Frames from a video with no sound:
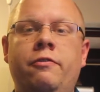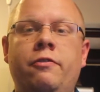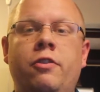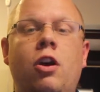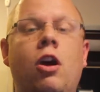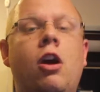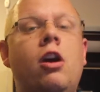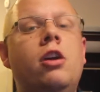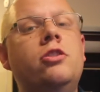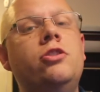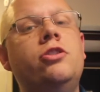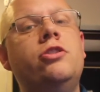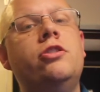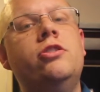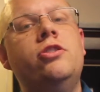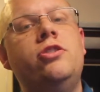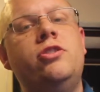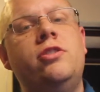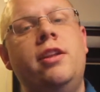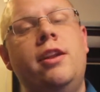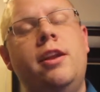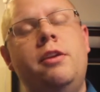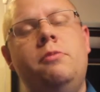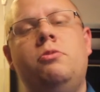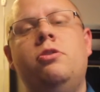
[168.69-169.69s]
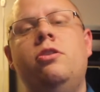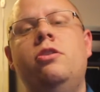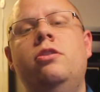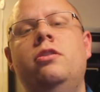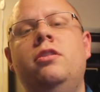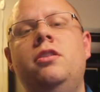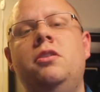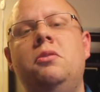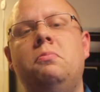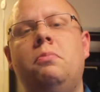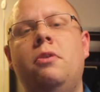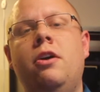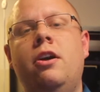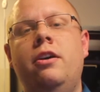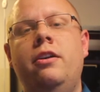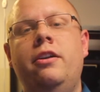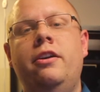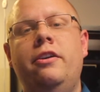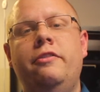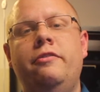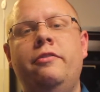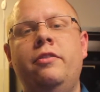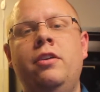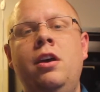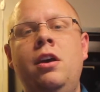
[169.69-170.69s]
For our church that I'm currently a part
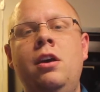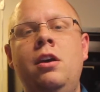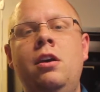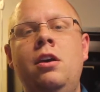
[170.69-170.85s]
of,